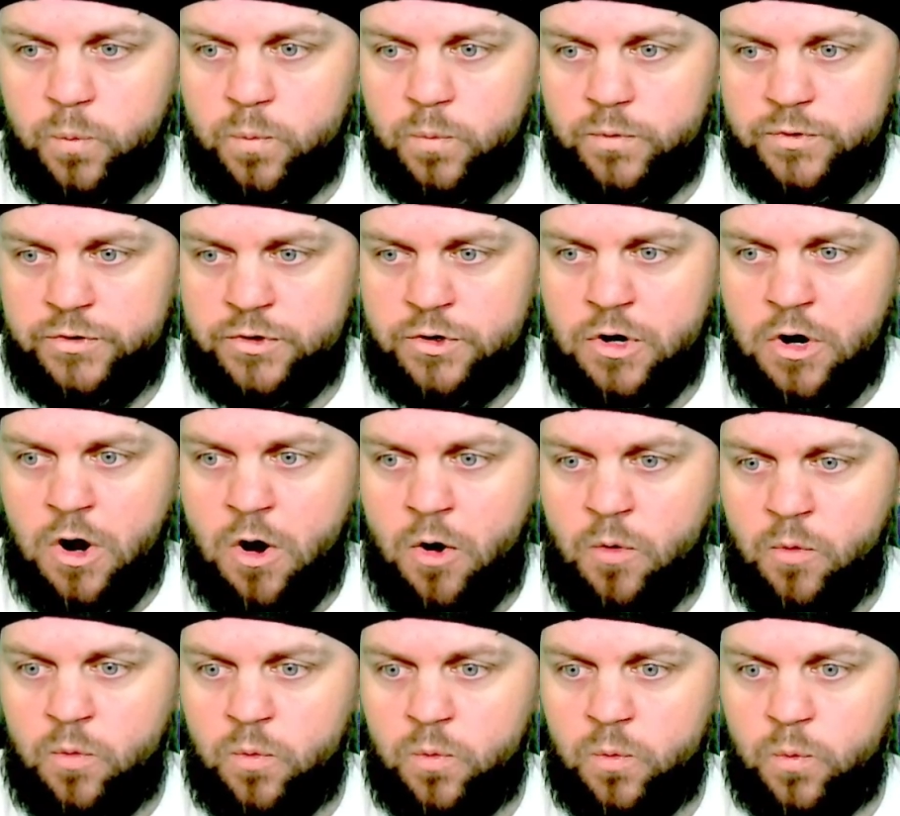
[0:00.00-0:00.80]

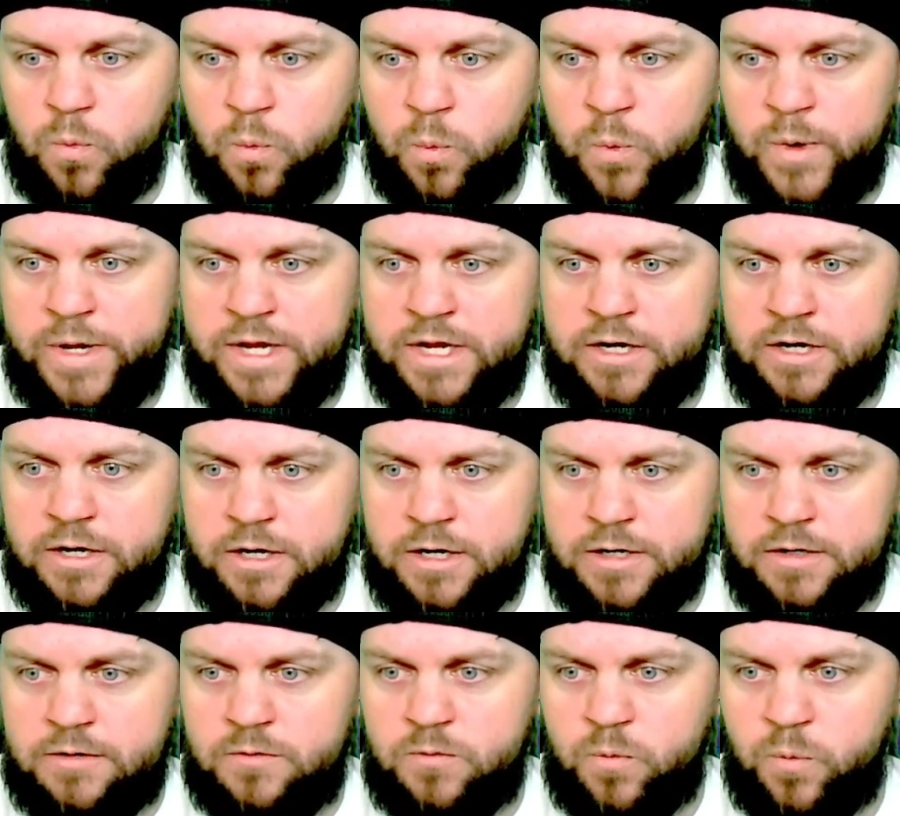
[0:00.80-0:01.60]
we
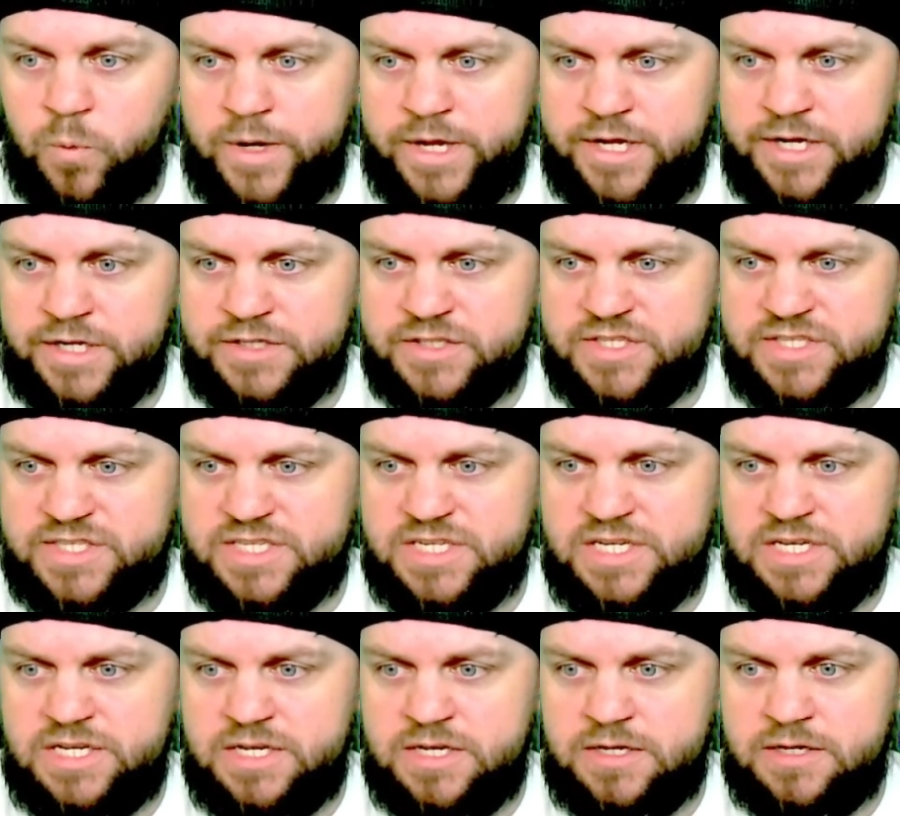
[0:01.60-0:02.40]
could
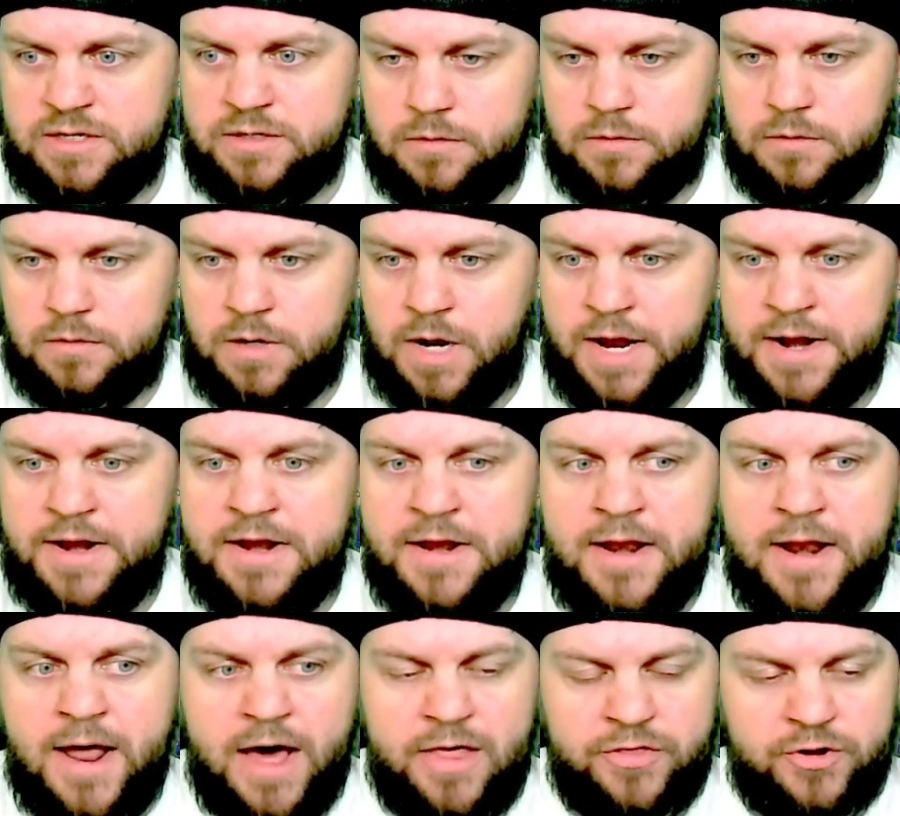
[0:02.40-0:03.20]
see
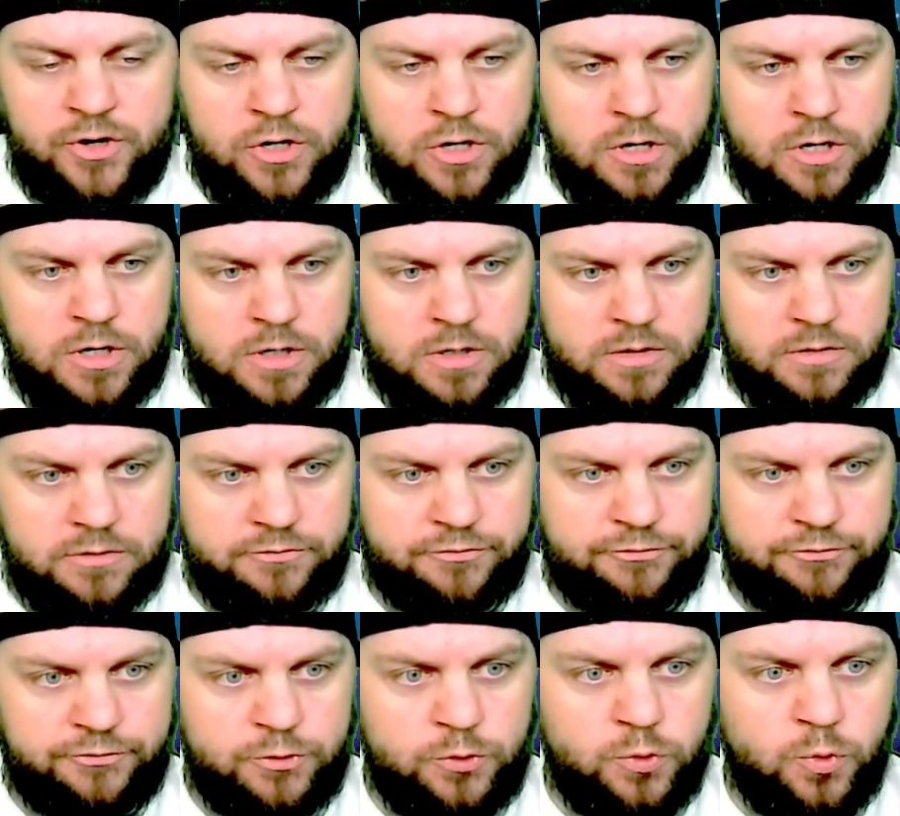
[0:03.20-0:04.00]
another
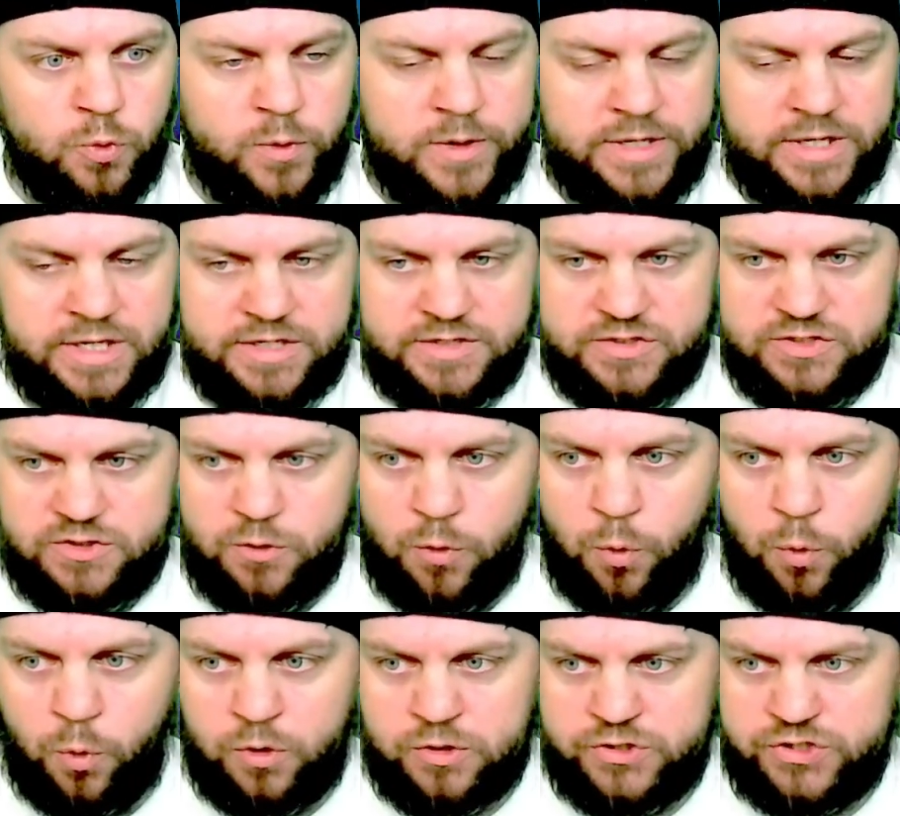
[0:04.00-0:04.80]
few weeks
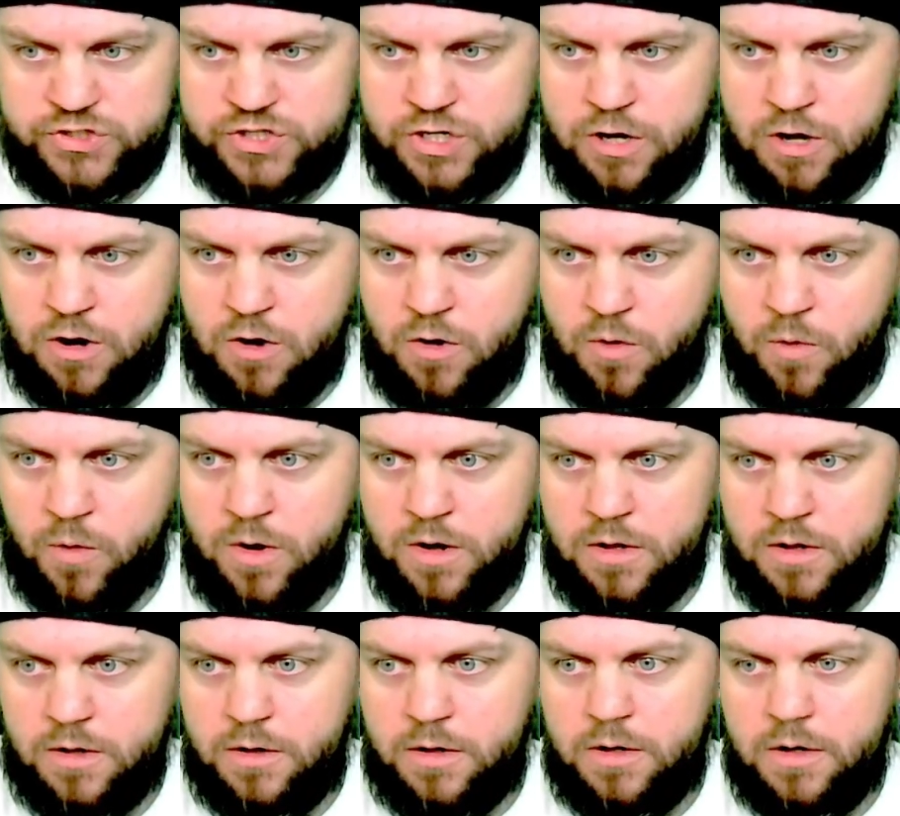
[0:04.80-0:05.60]
or
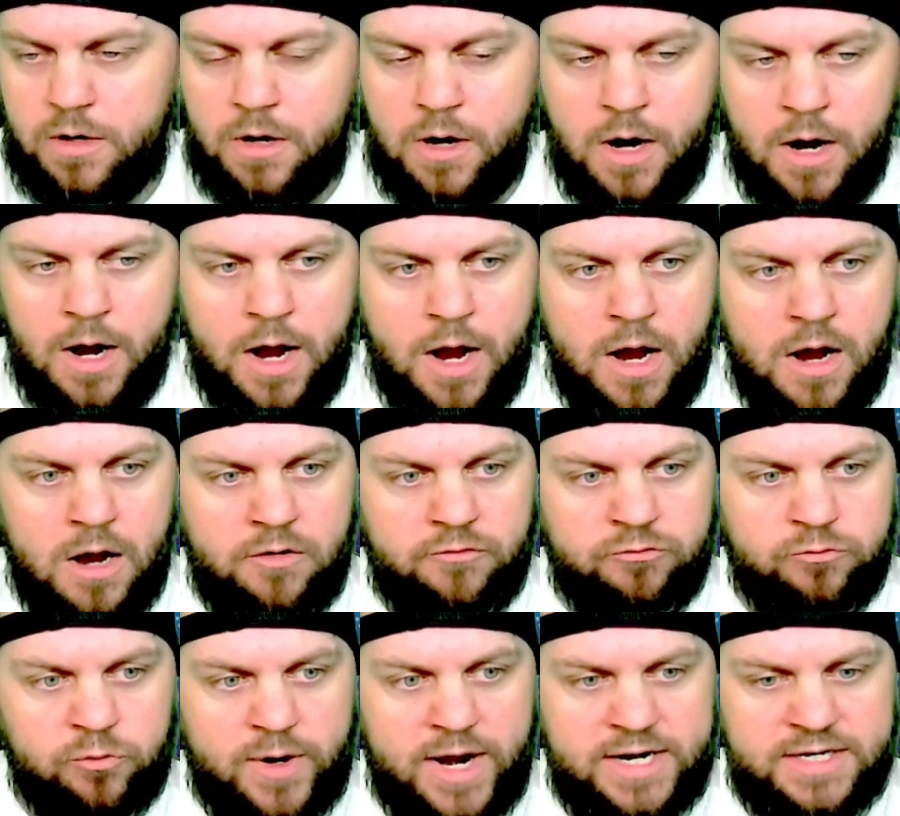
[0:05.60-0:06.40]
so
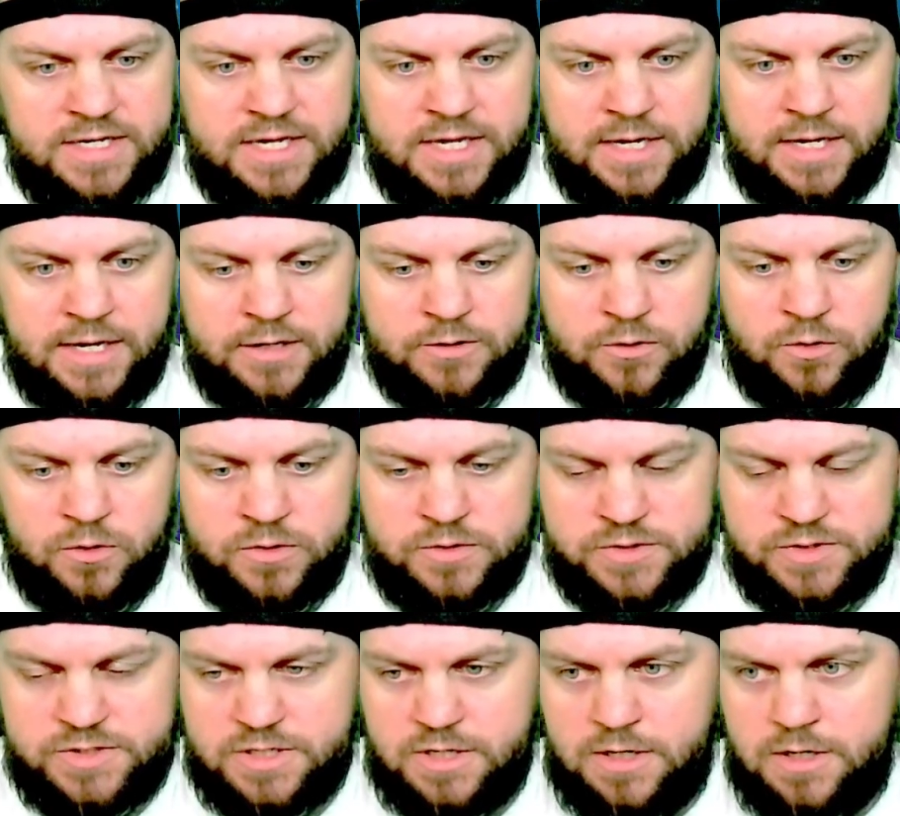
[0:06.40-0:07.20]
of red
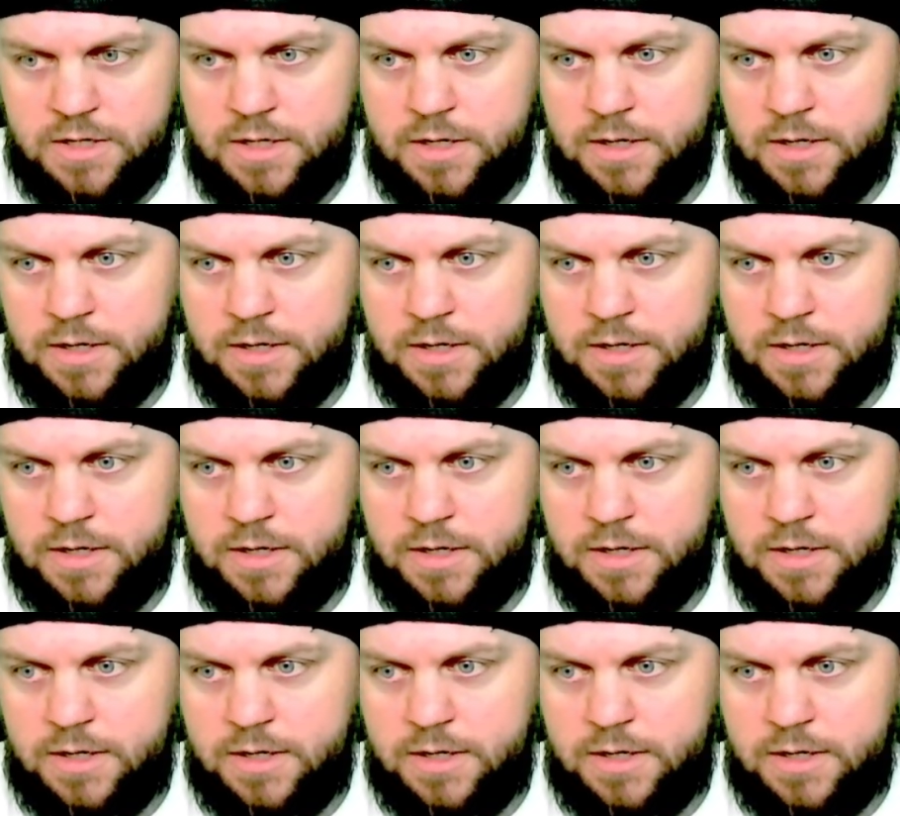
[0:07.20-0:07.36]
candles.